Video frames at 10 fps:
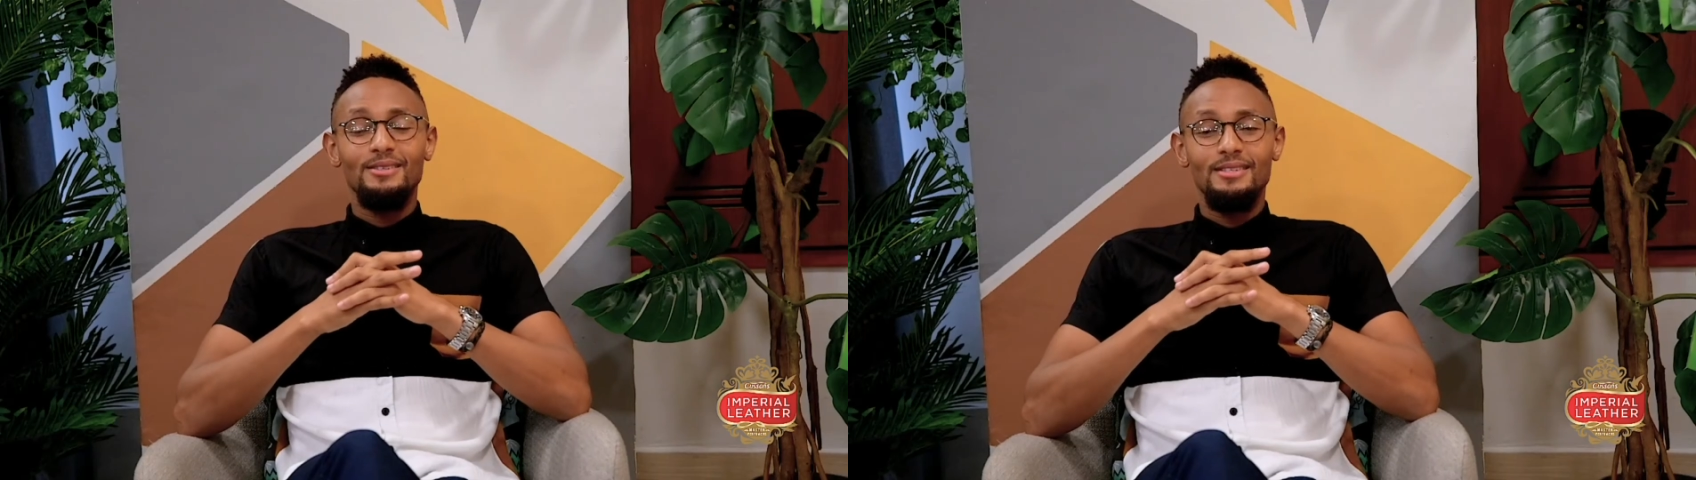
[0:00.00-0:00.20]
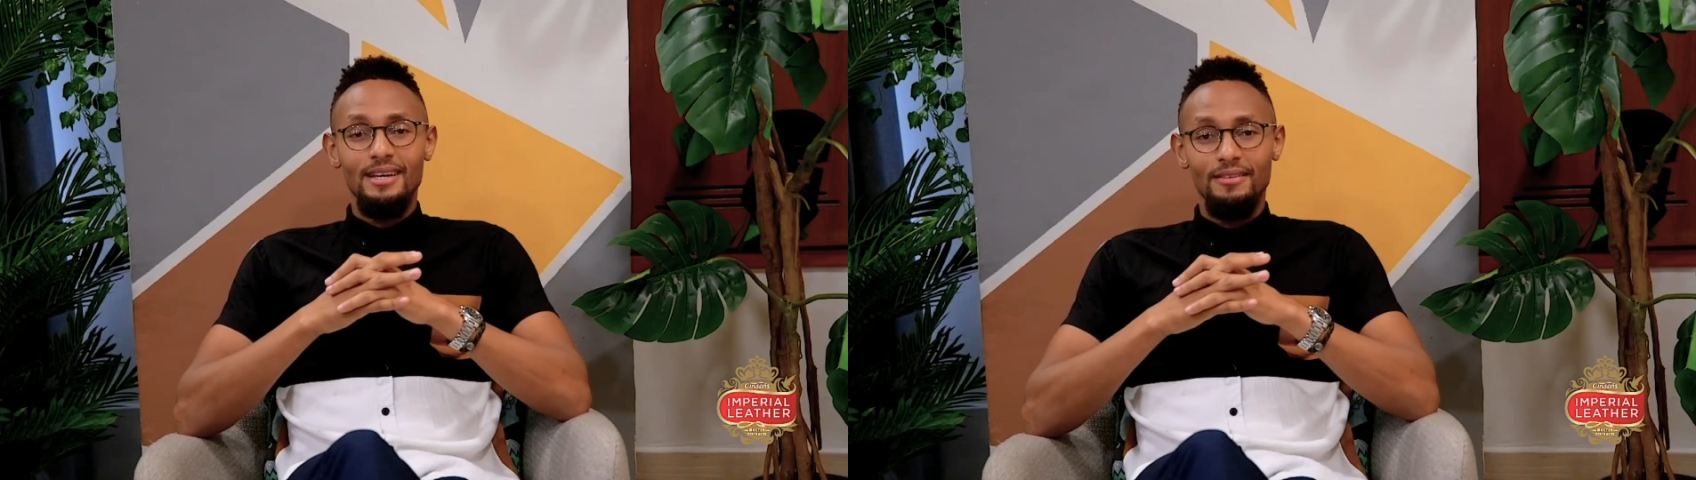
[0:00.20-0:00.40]

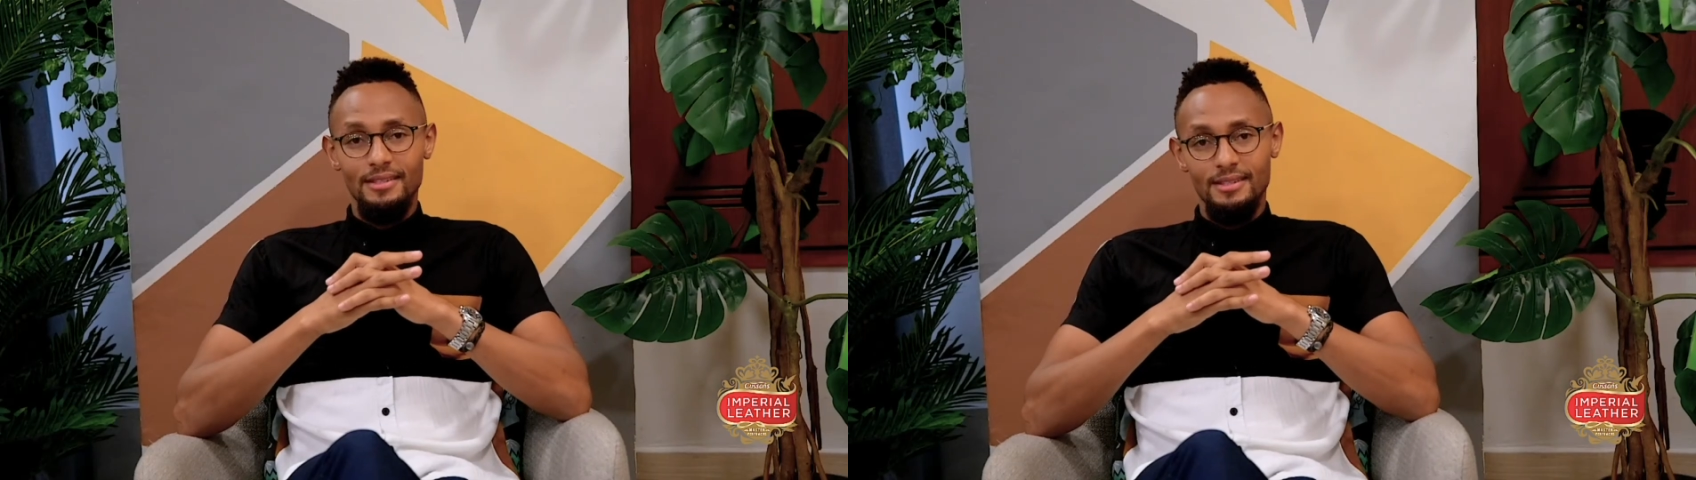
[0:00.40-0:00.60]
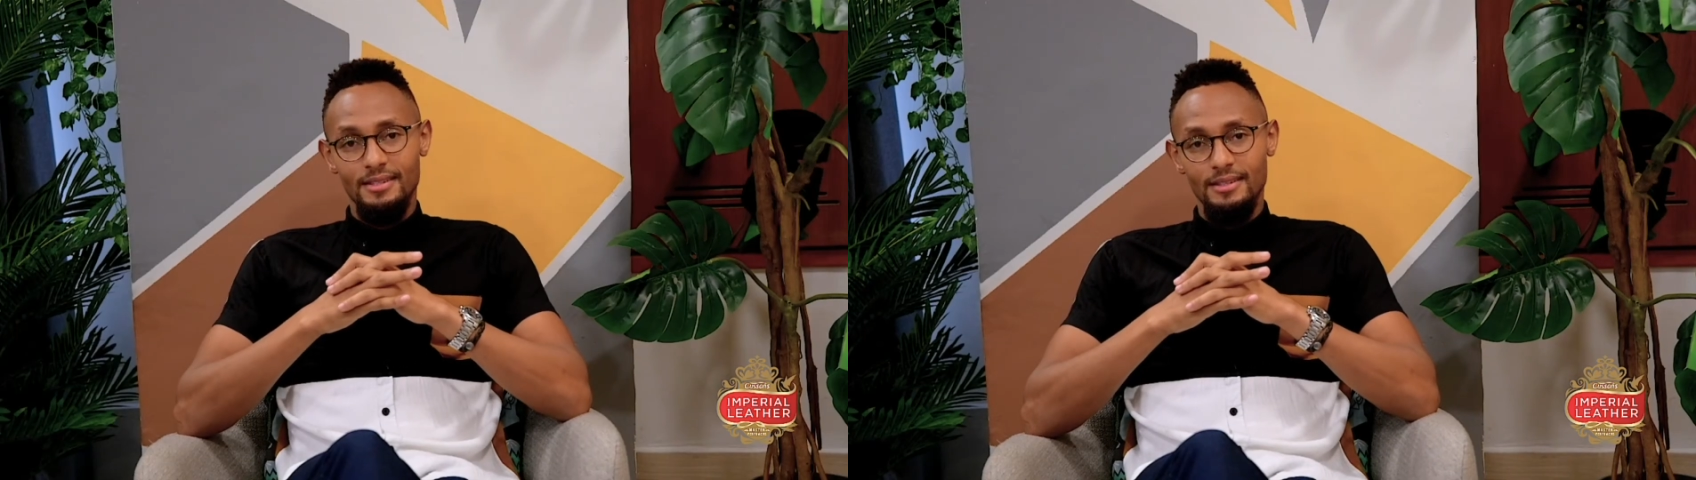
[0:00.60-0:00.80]

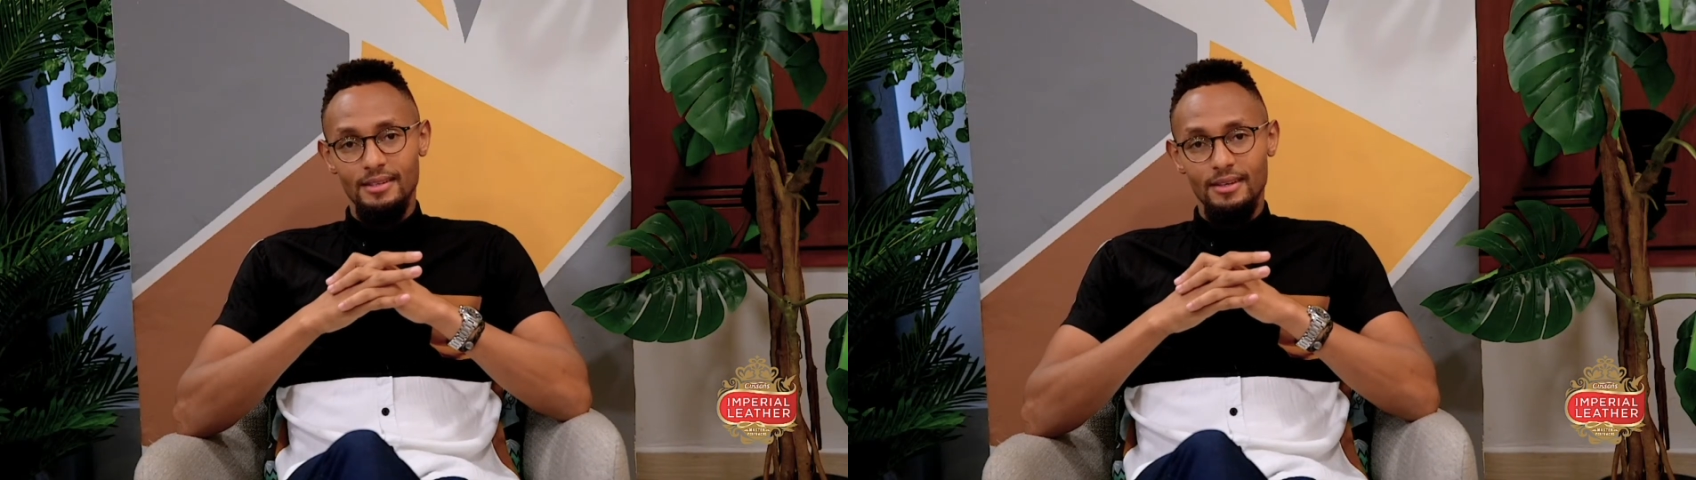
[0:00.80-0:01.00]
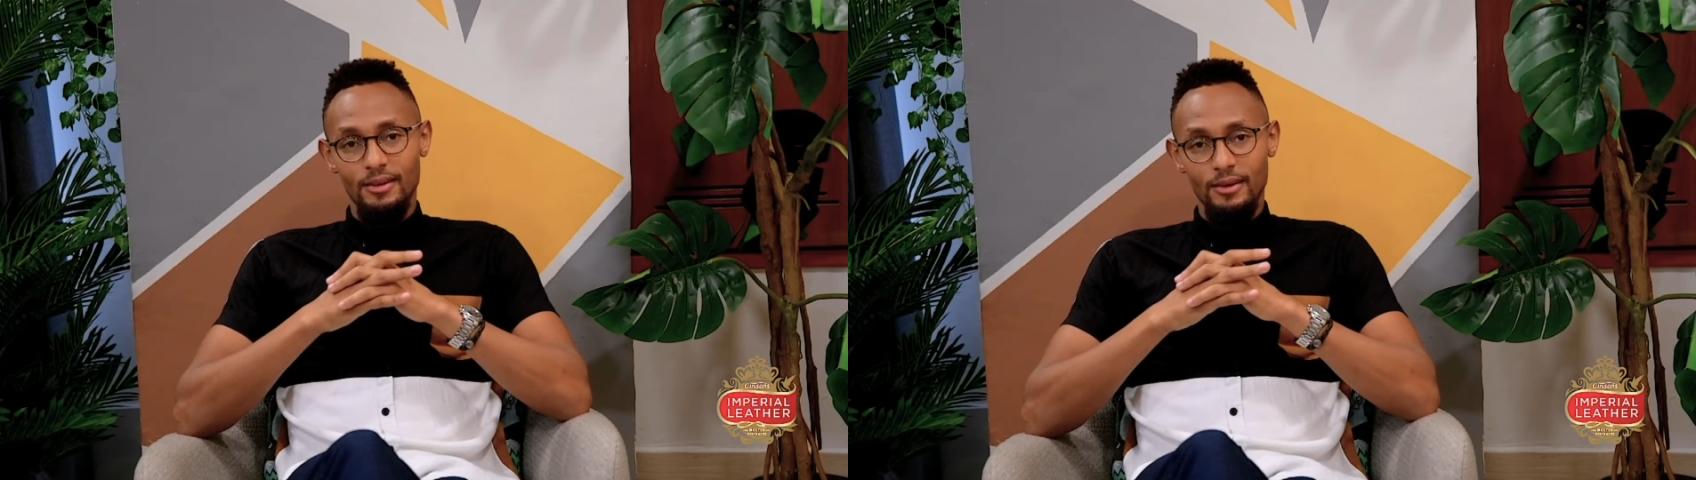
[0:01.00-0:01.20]
service
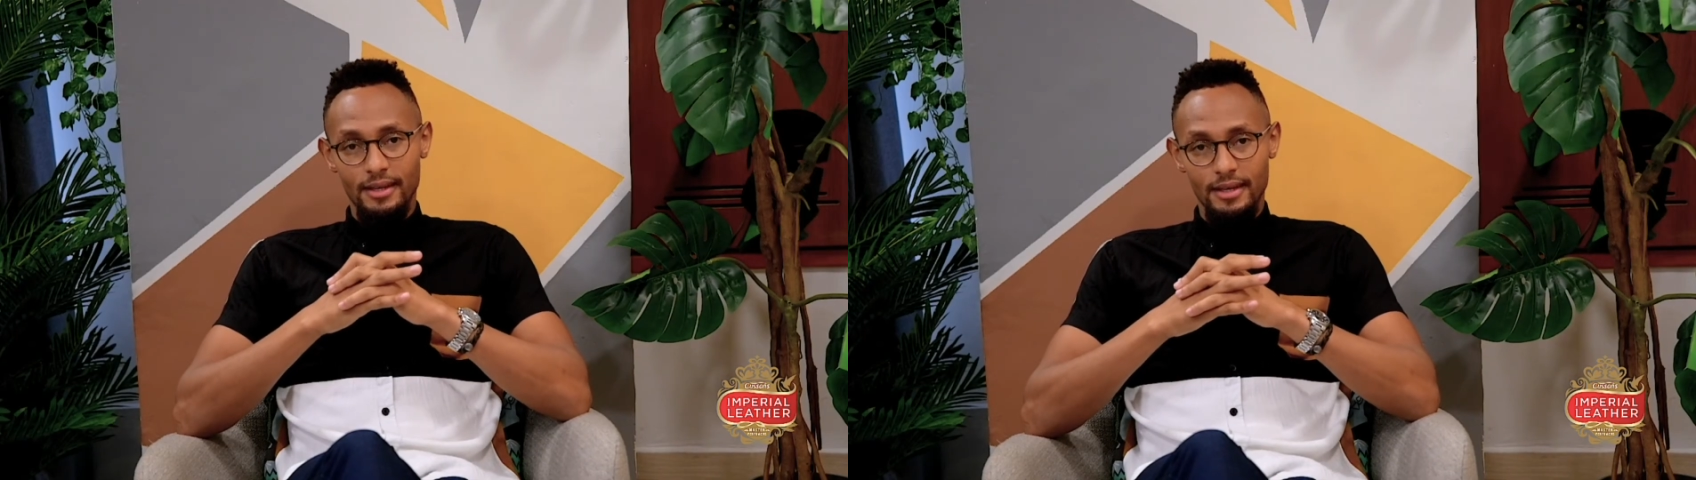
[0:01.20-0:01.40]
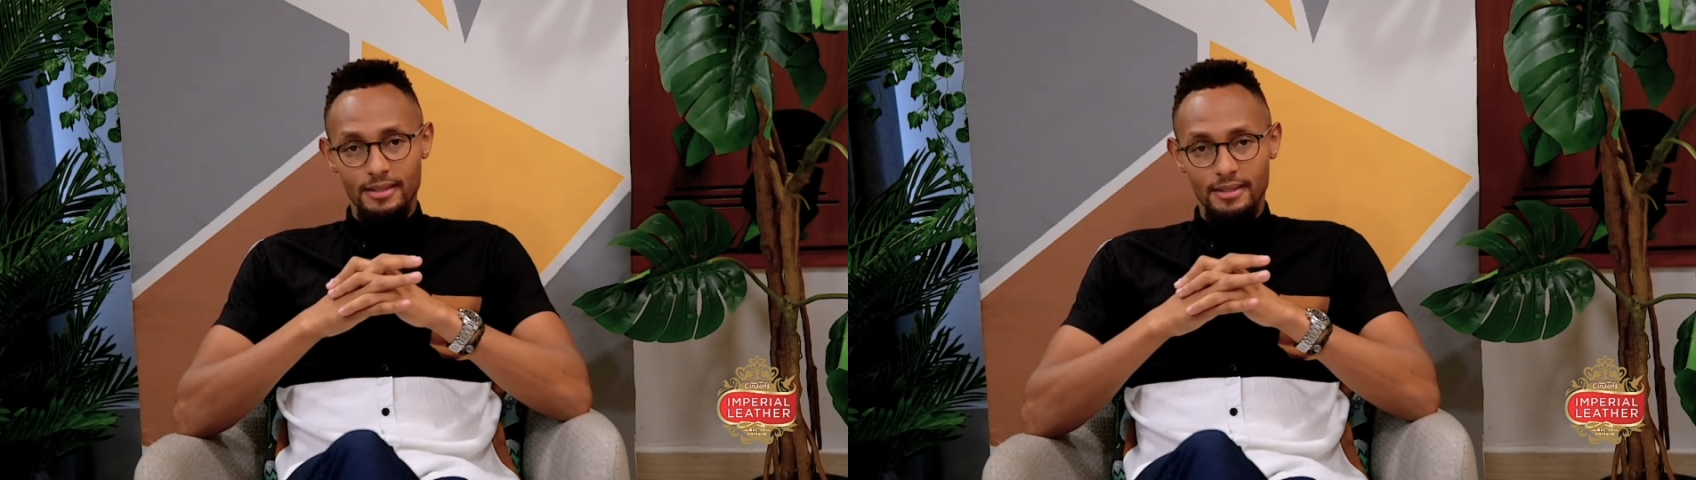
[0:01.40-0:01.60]
your
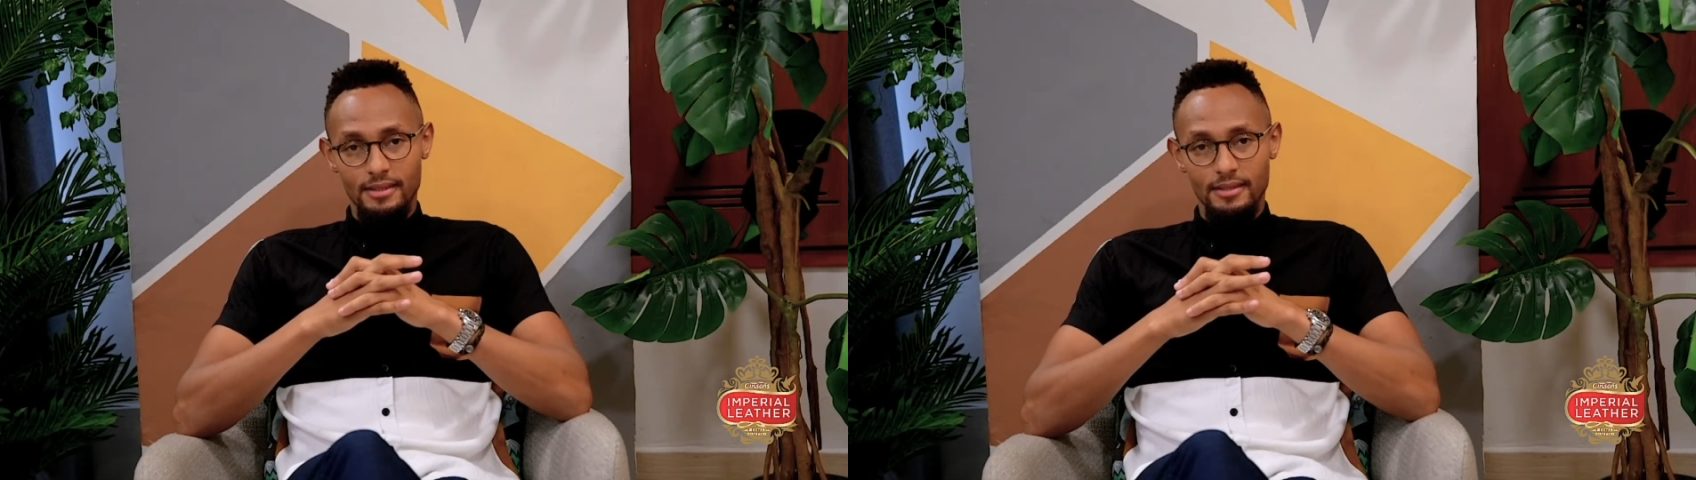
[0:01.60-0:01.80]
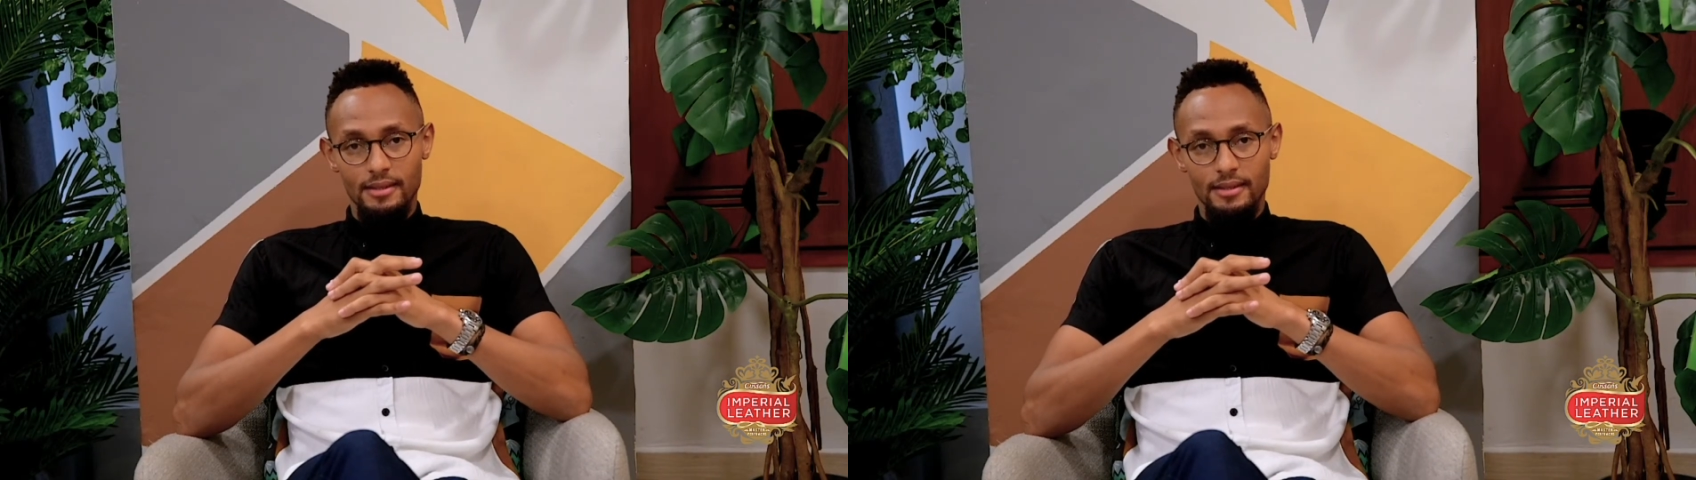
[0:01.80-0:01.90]
debts.